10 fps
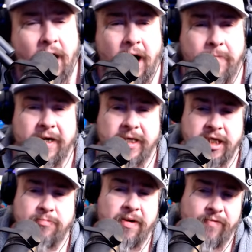because he's
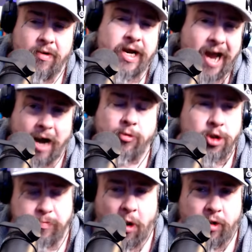been very
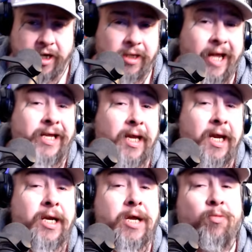outspoken, like
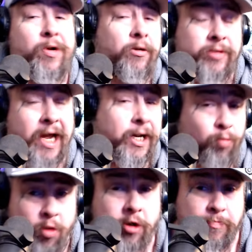any real dad
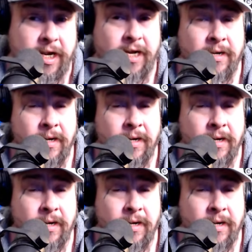would be